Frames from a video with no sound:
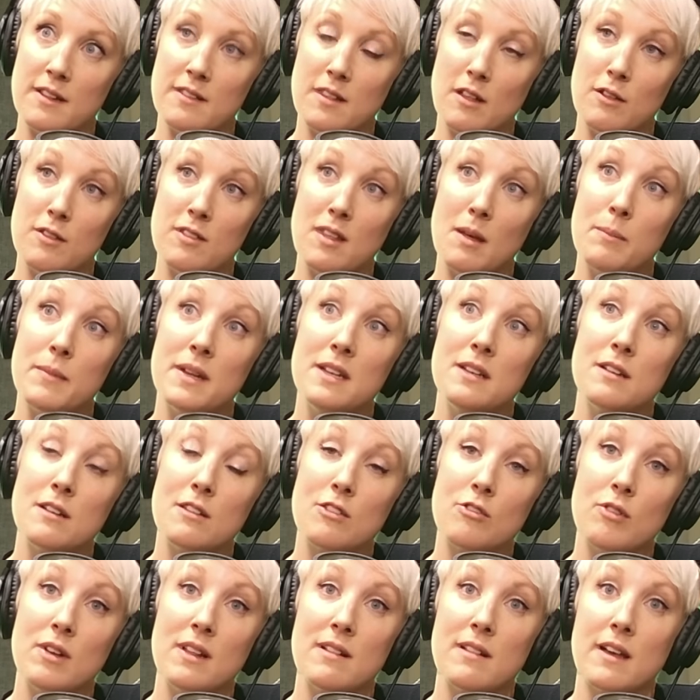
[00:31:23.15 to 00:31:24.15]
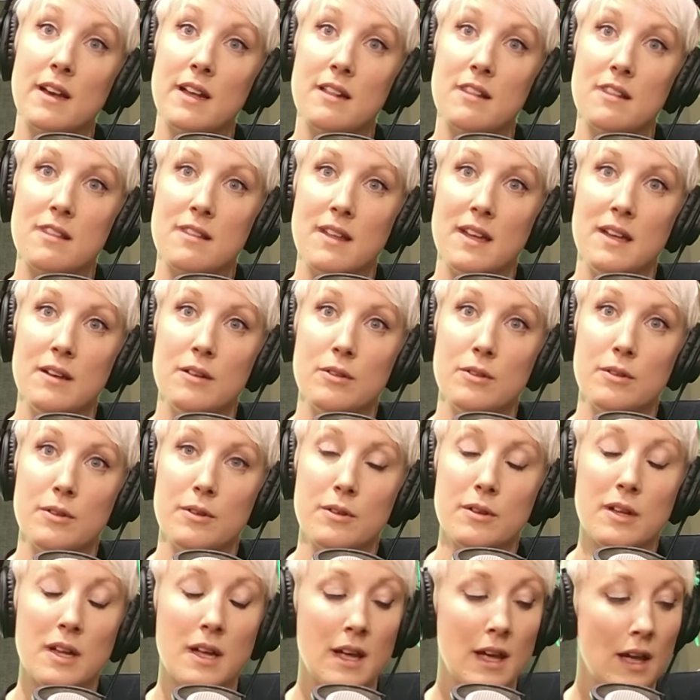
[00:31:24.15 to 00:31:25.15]
So some industries like
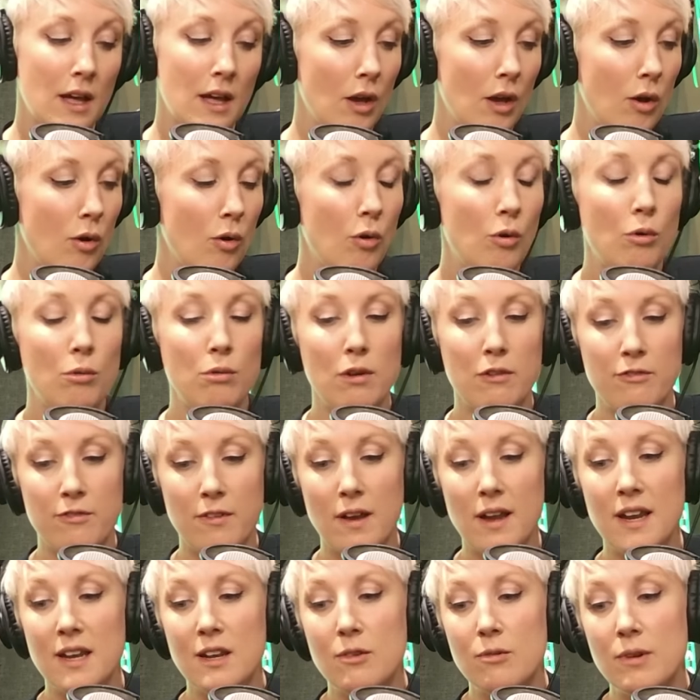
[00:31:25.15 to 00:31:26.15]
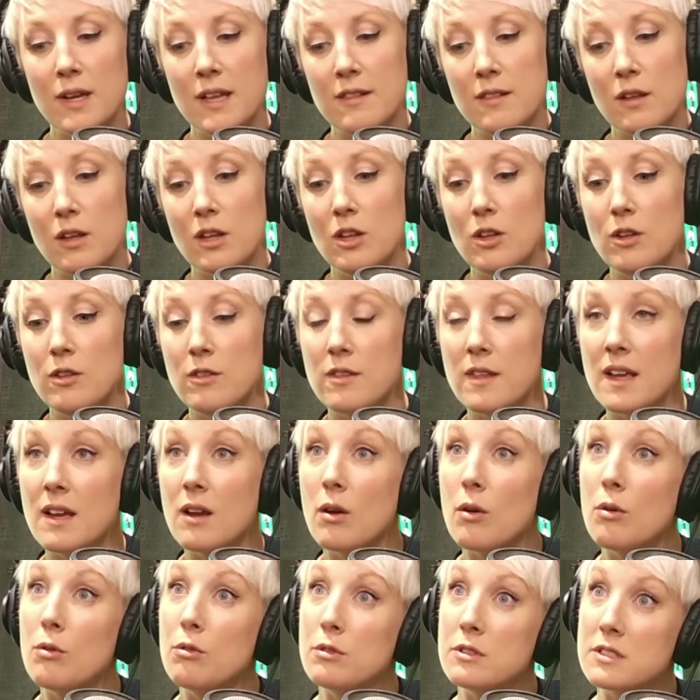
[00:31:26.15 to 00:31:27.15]
steel or refineries are
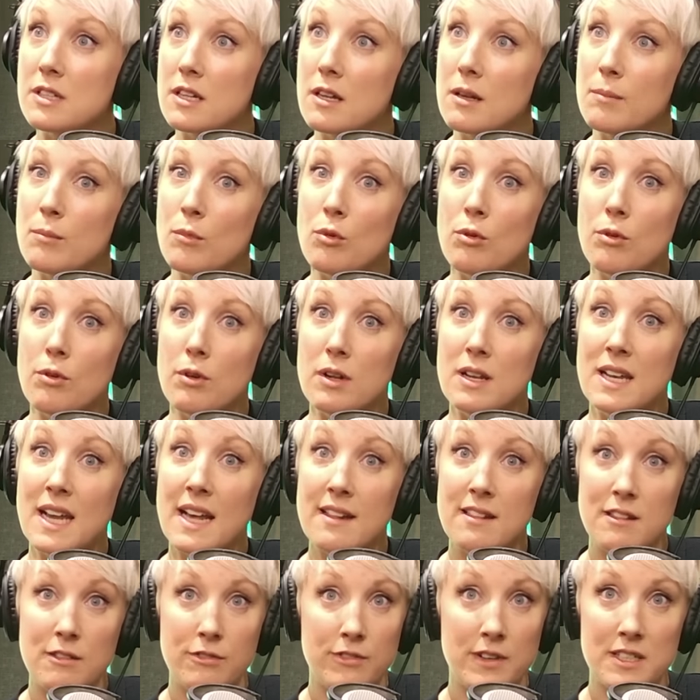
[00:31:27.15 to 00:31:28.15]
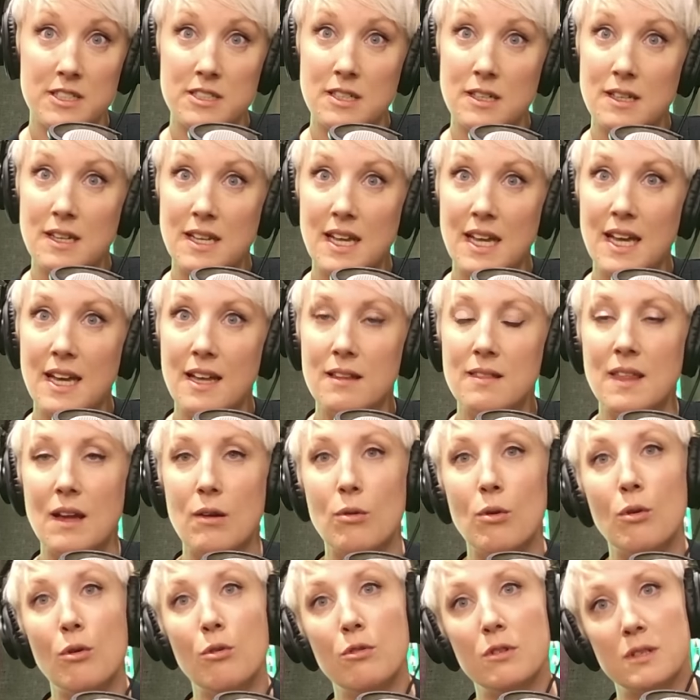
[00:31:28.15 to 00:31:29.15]
using older, less efficient kit.
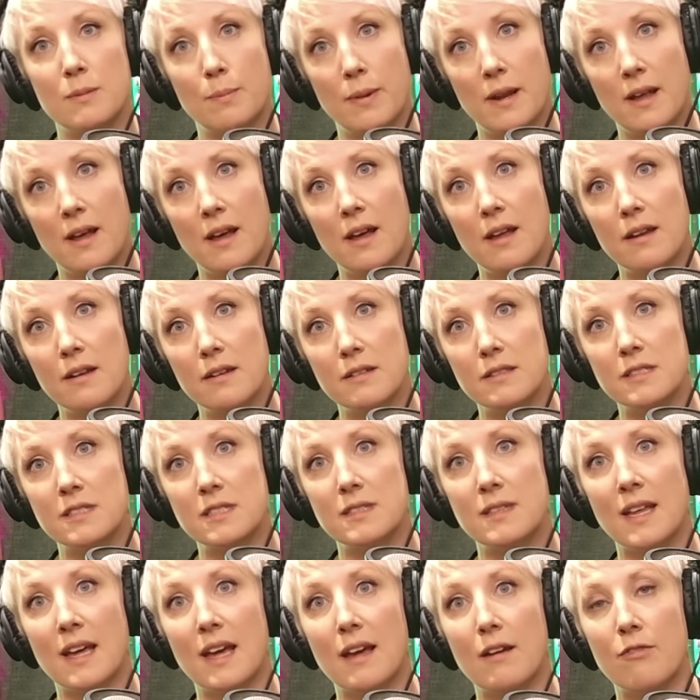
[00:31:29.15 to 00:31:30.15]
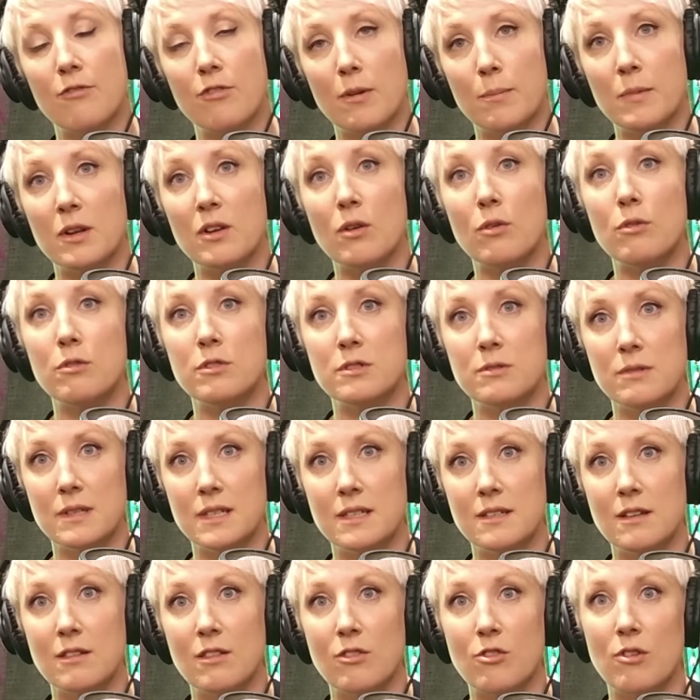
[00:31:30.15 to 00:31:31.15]
They're older plants, they're from an older
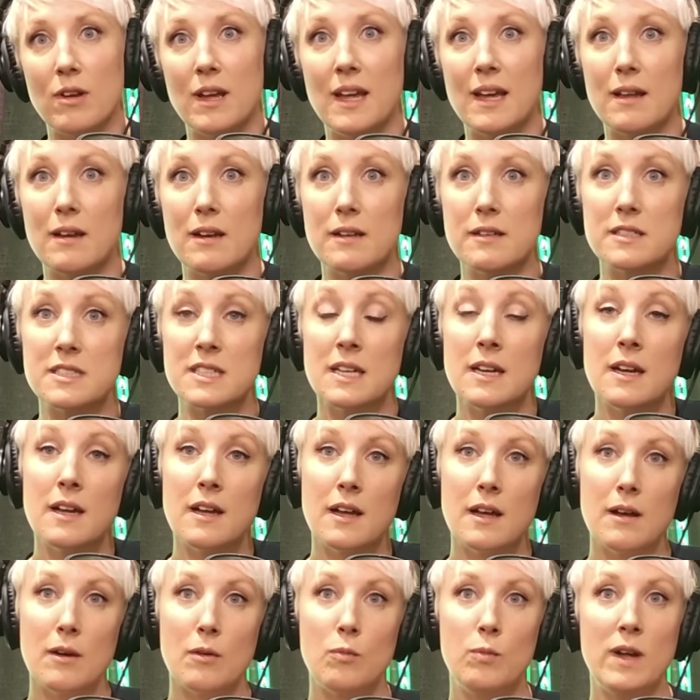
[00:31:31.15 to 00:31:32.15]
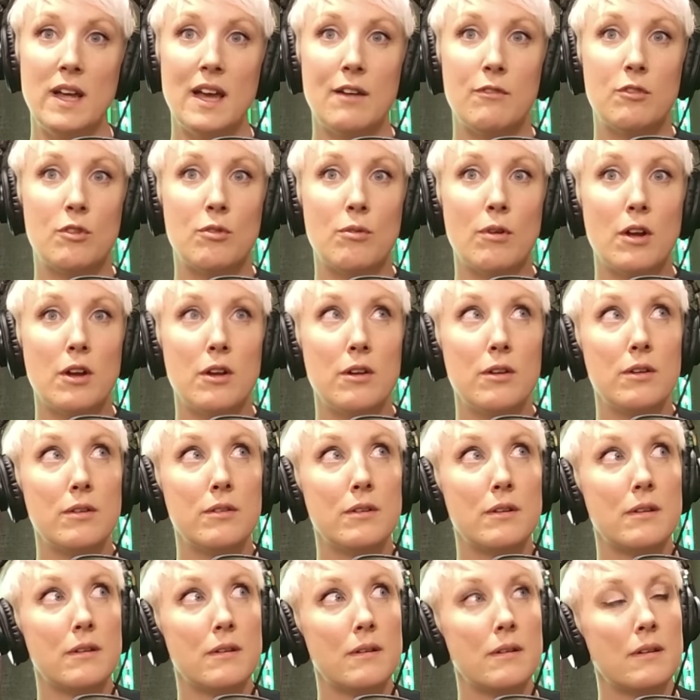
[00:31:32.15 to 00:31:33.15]
industry. And we have
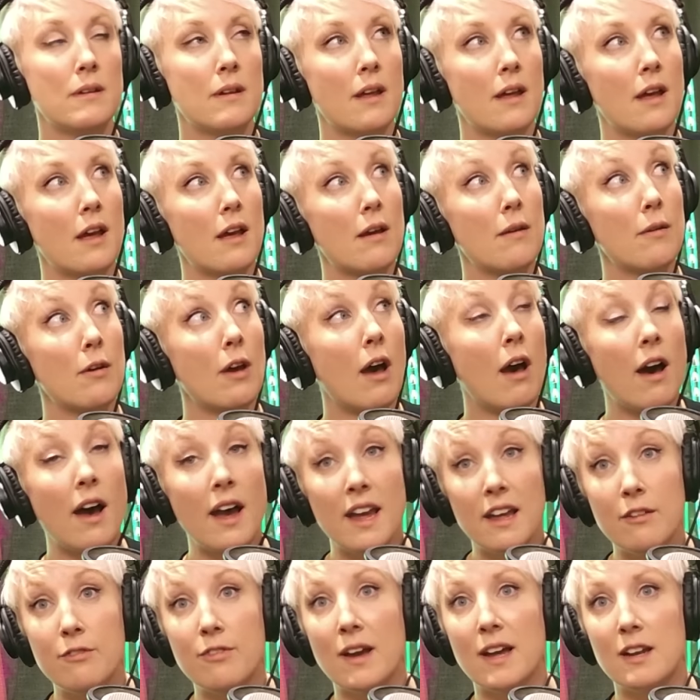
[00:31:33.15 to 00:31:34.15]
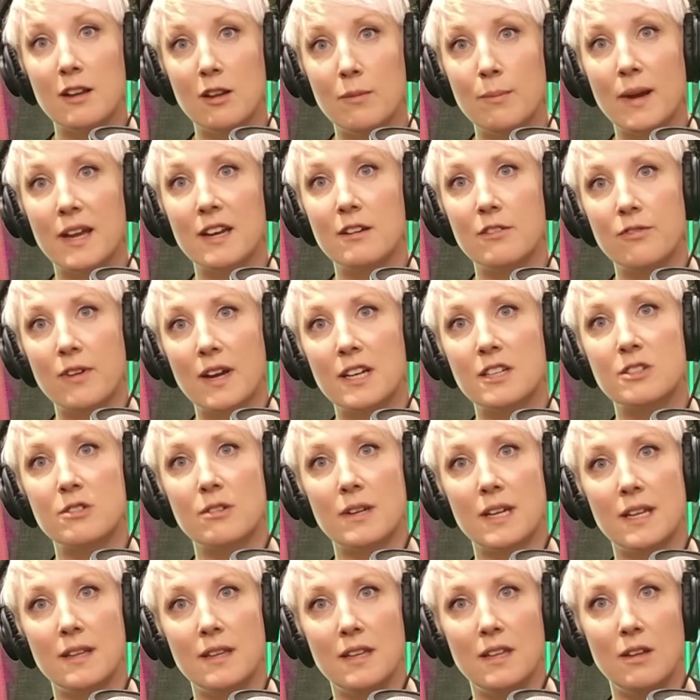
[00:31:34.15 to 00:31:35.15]
grown high value
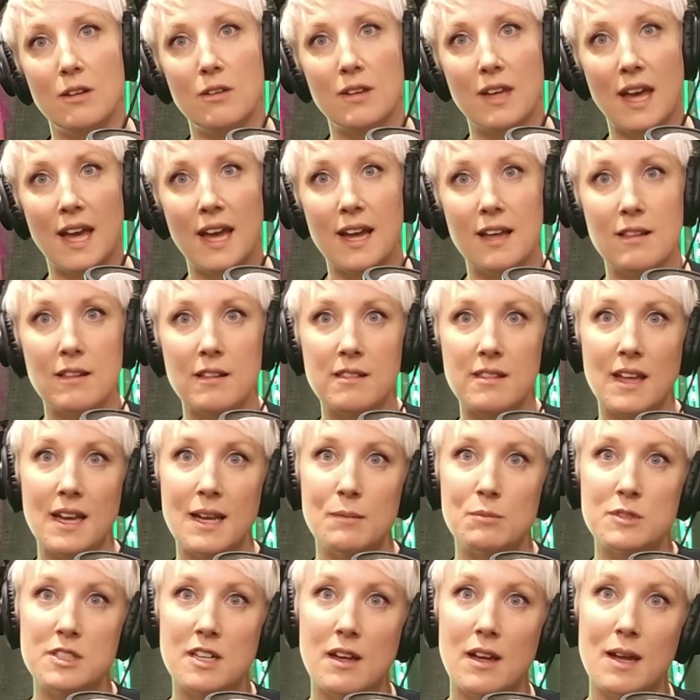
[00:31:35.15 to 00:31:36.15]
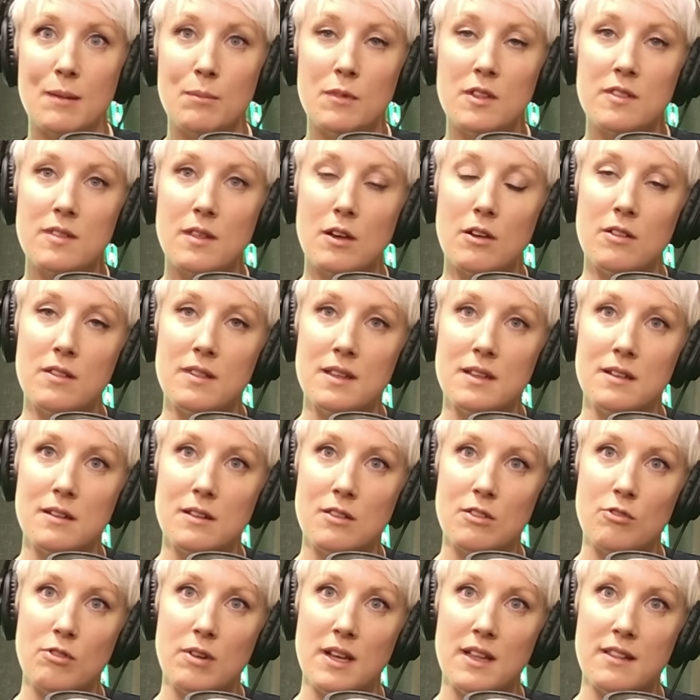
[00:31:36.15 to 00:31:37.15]
manufacturing in the UK at the same time as those
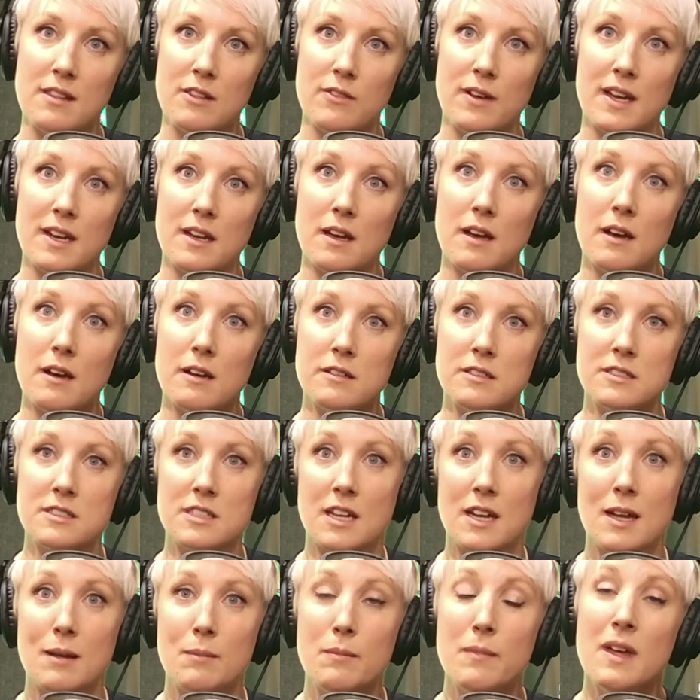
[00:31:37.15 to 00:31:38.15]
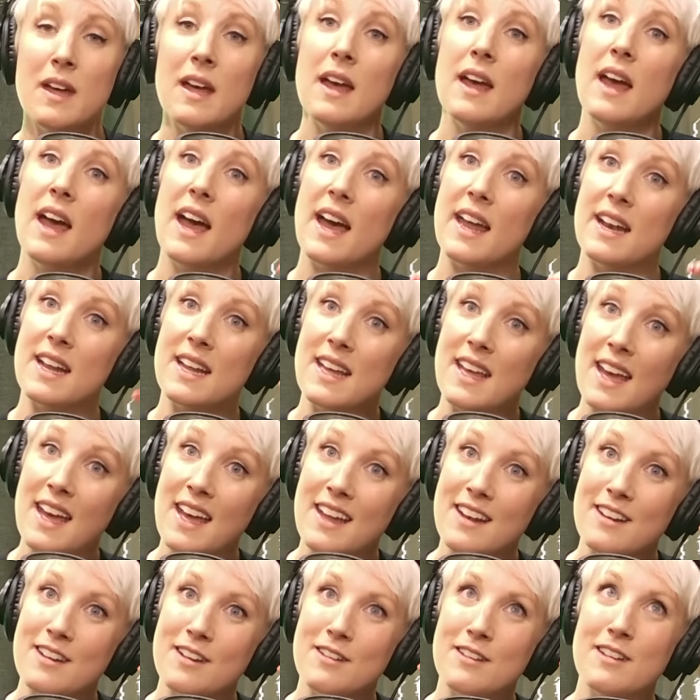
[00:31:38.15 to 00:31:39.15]
industries have had a harder time. And
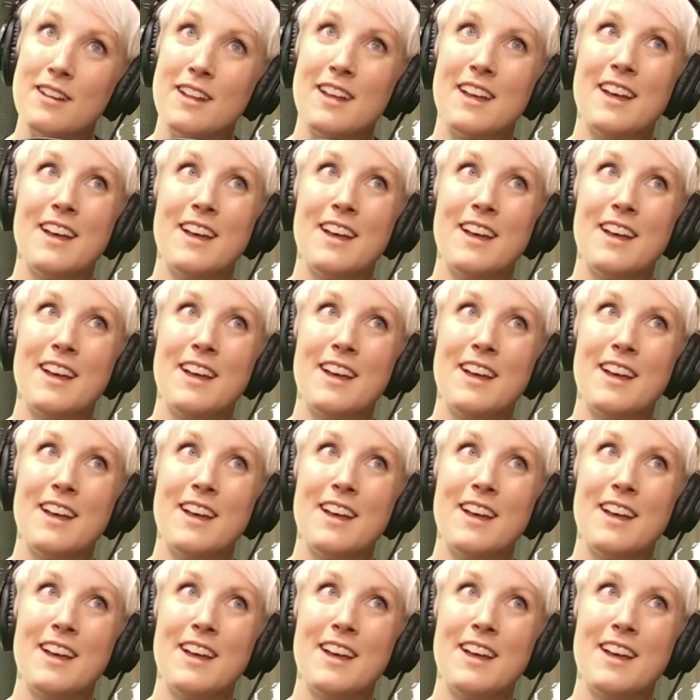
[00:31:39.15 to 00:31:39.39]
again,